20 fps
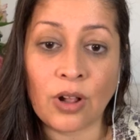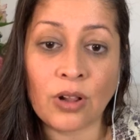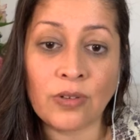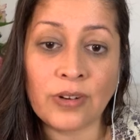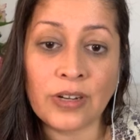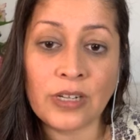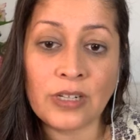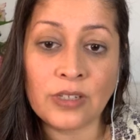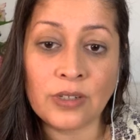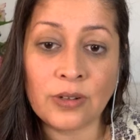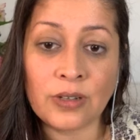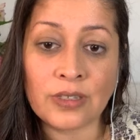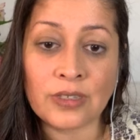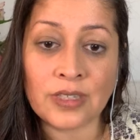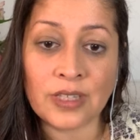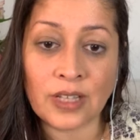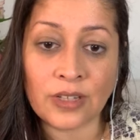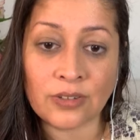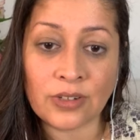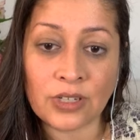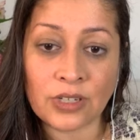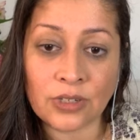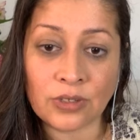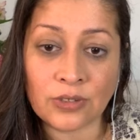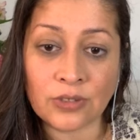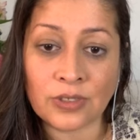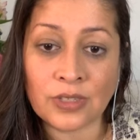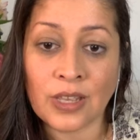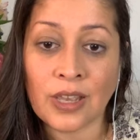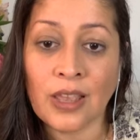year. Already doing celery
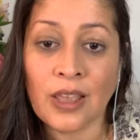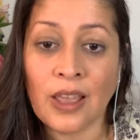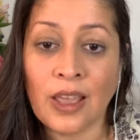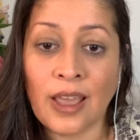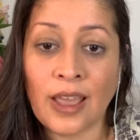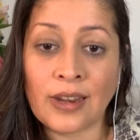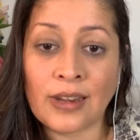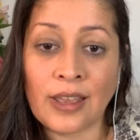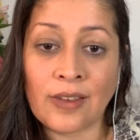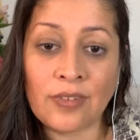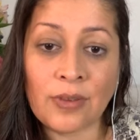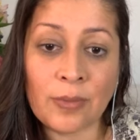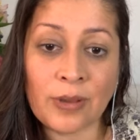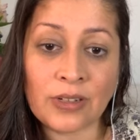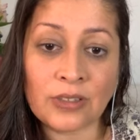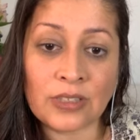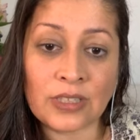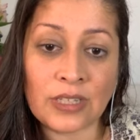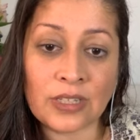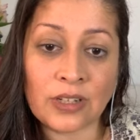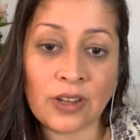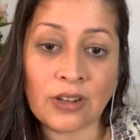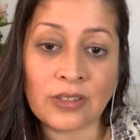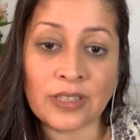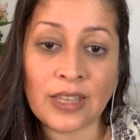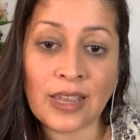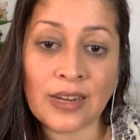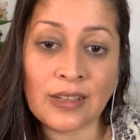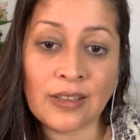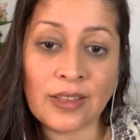juice and heavy metal
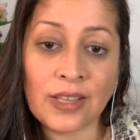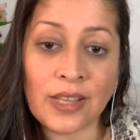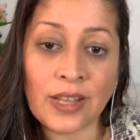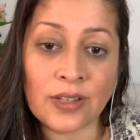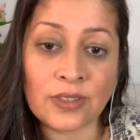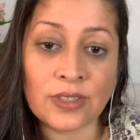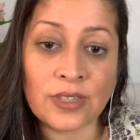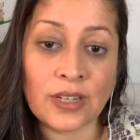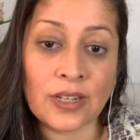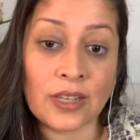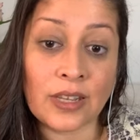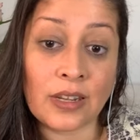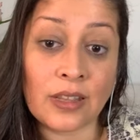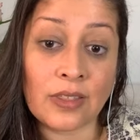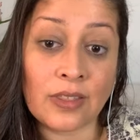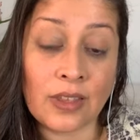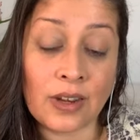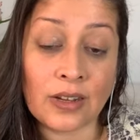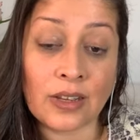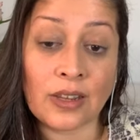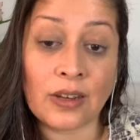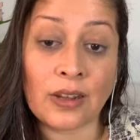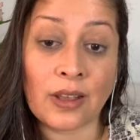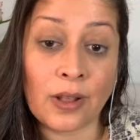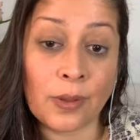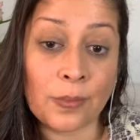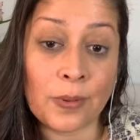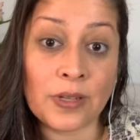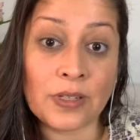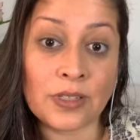detox. Anything else that can, that
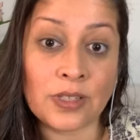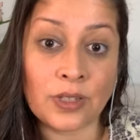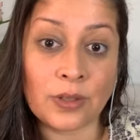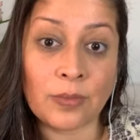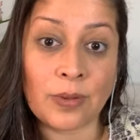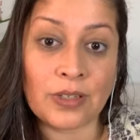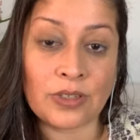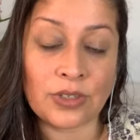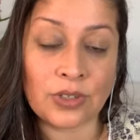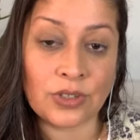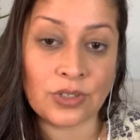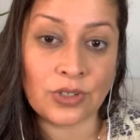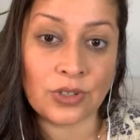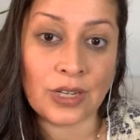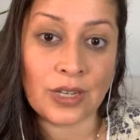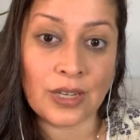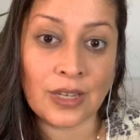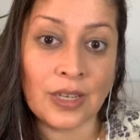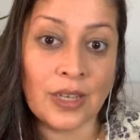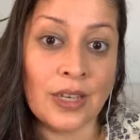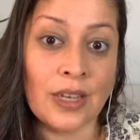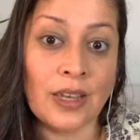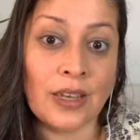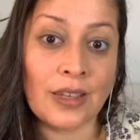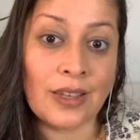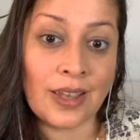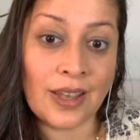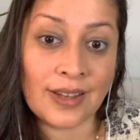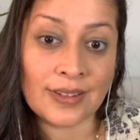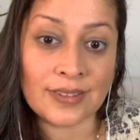can help until my surgery?
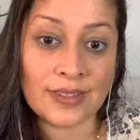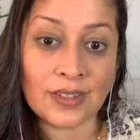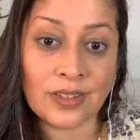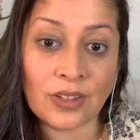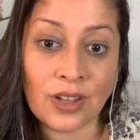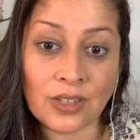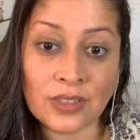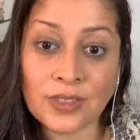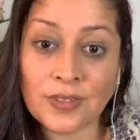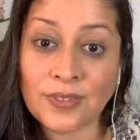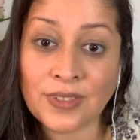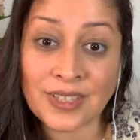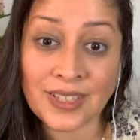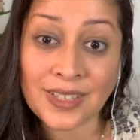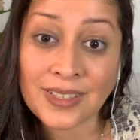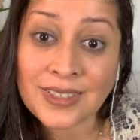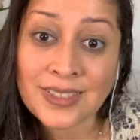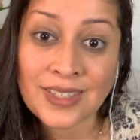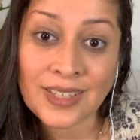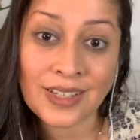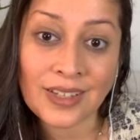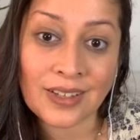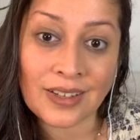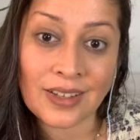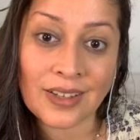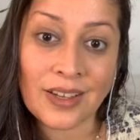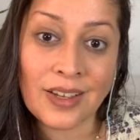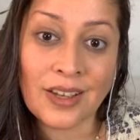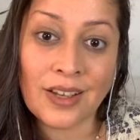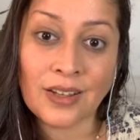Yes, lots of
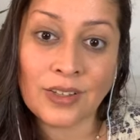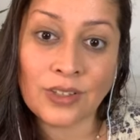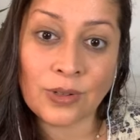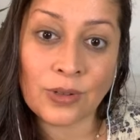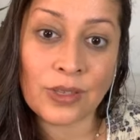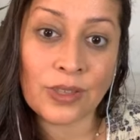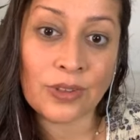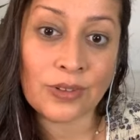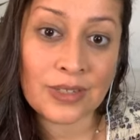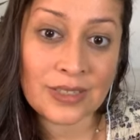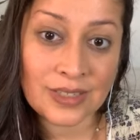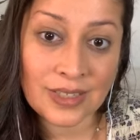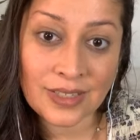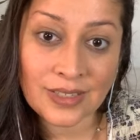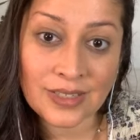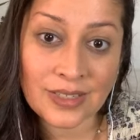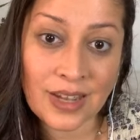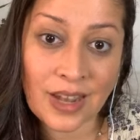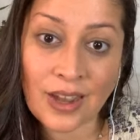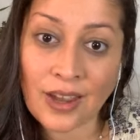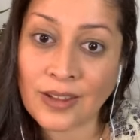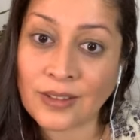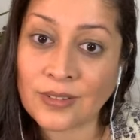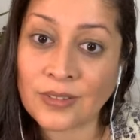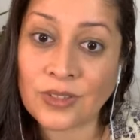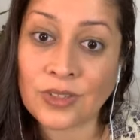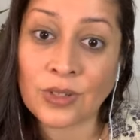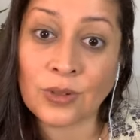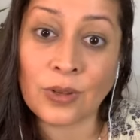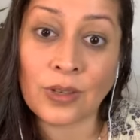cleansing doing
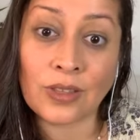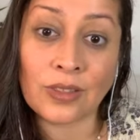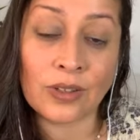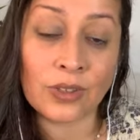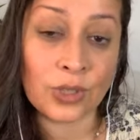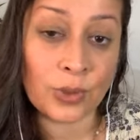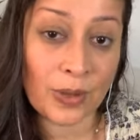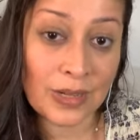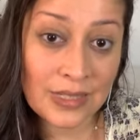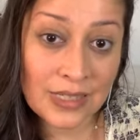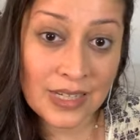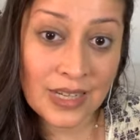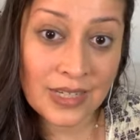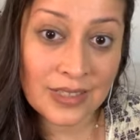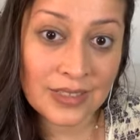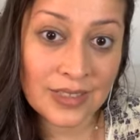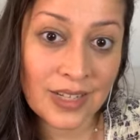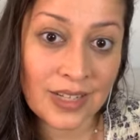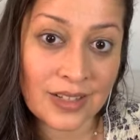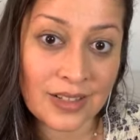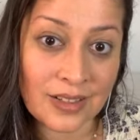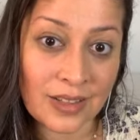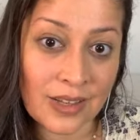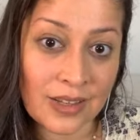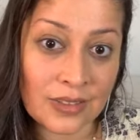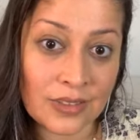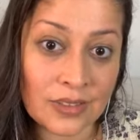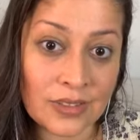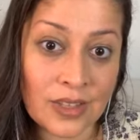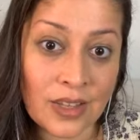369s, doing the 28 day
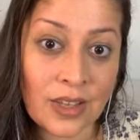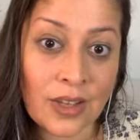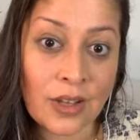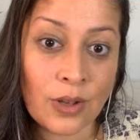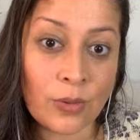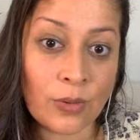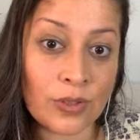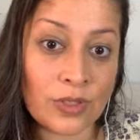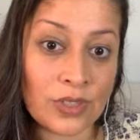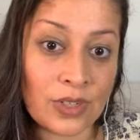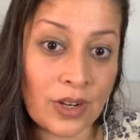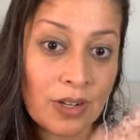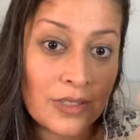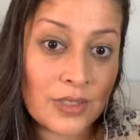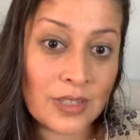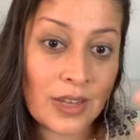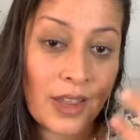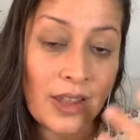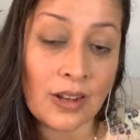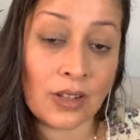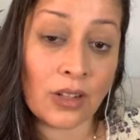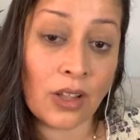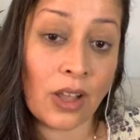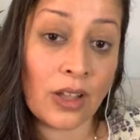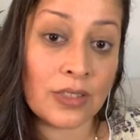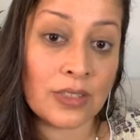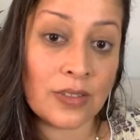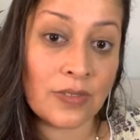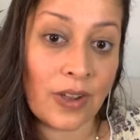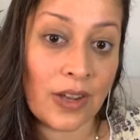cleanse will start to, and
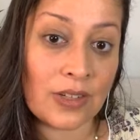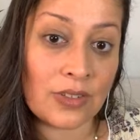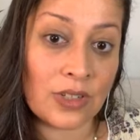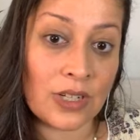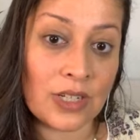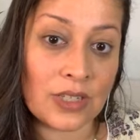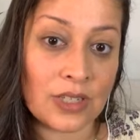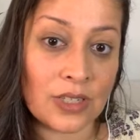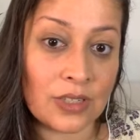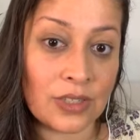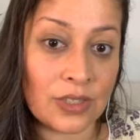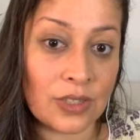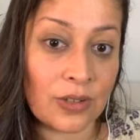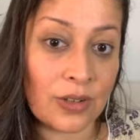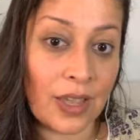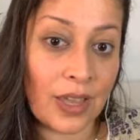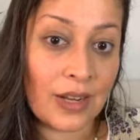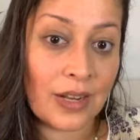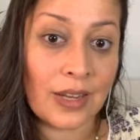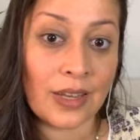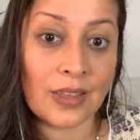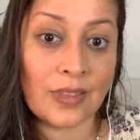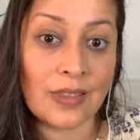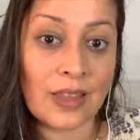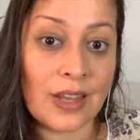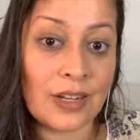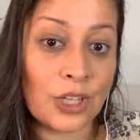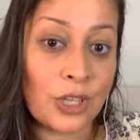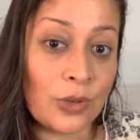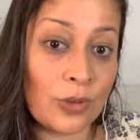lots of hydration. So getting
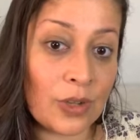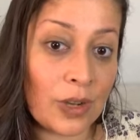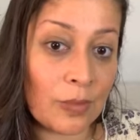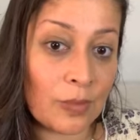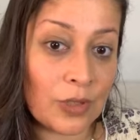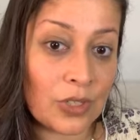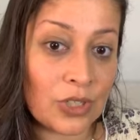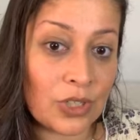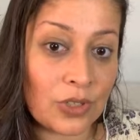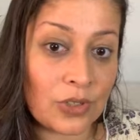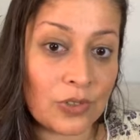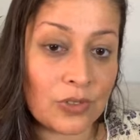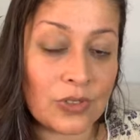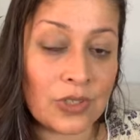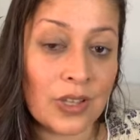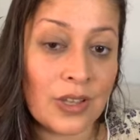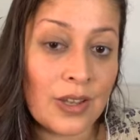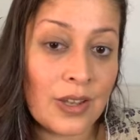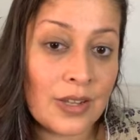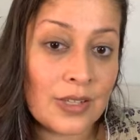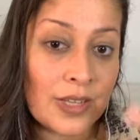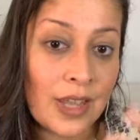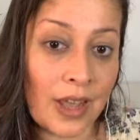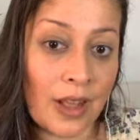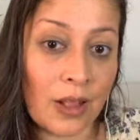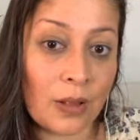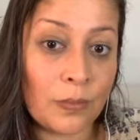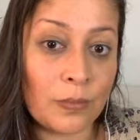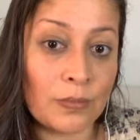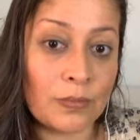in that cucumber juice
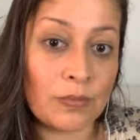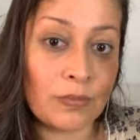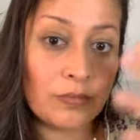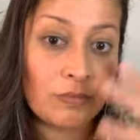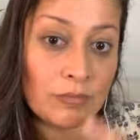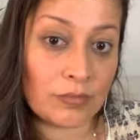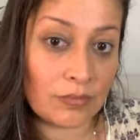to help